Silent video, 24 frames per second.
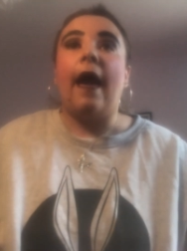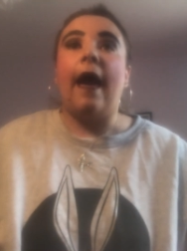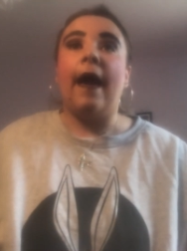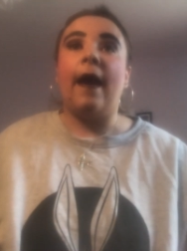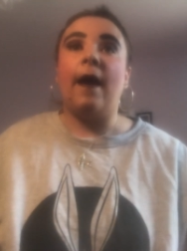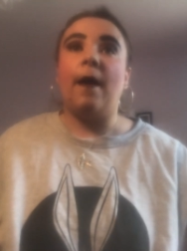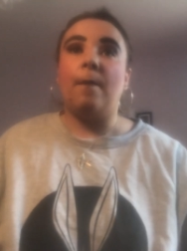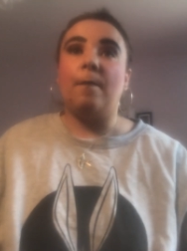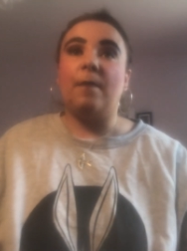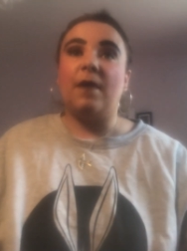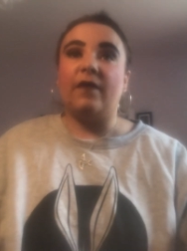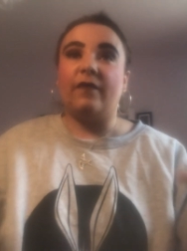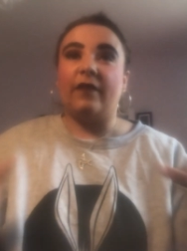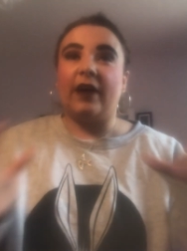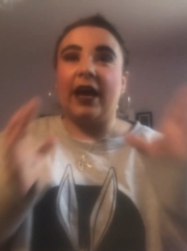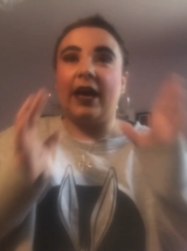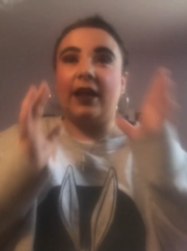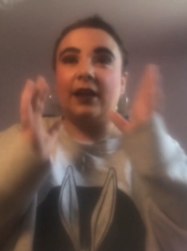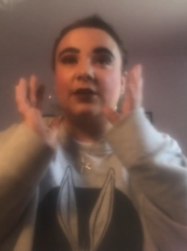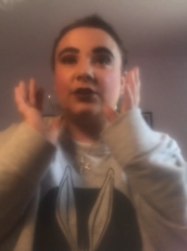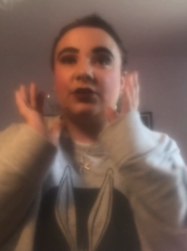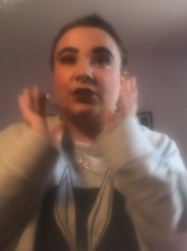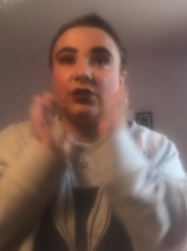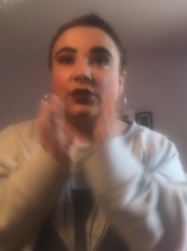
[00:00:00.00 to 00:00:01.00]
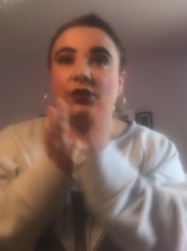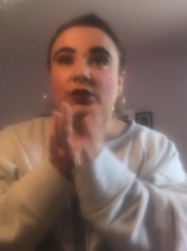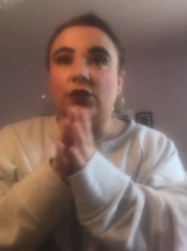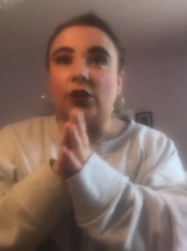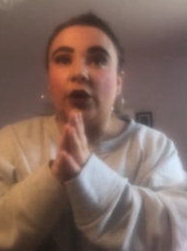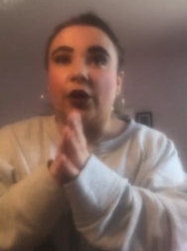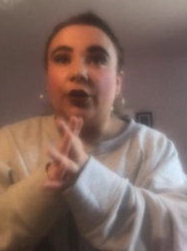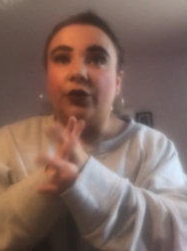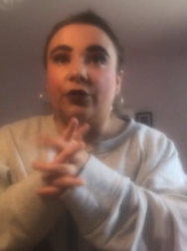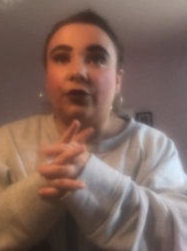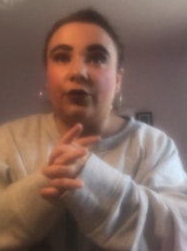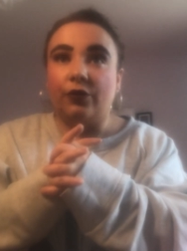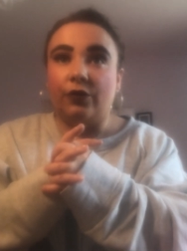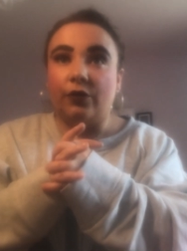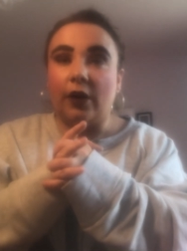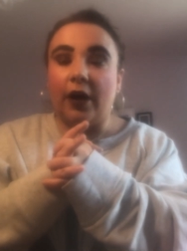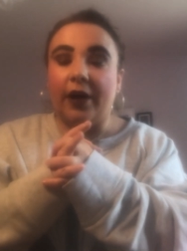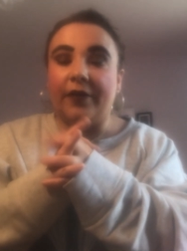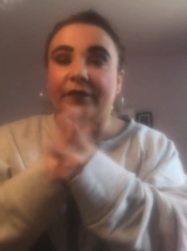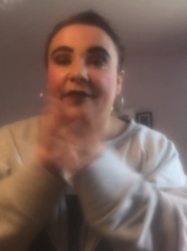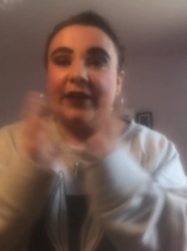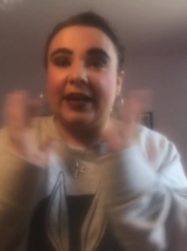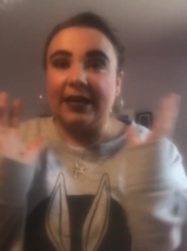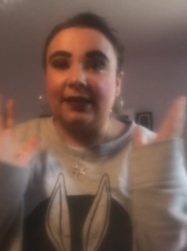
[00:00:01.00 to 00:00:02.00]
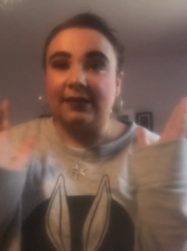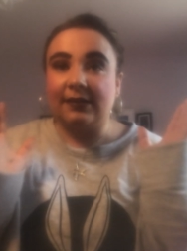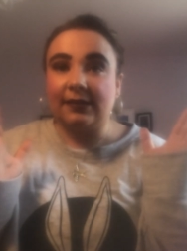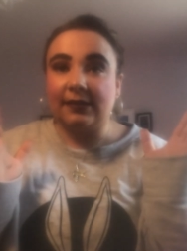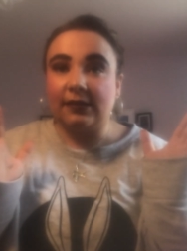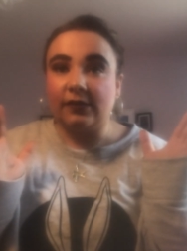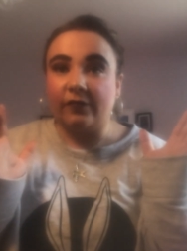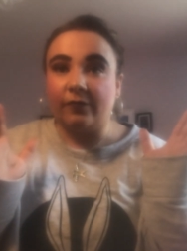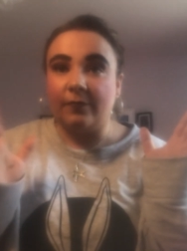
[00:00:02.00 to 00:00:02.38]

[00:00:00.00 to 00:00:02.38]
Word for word: Um, if I had have just done a face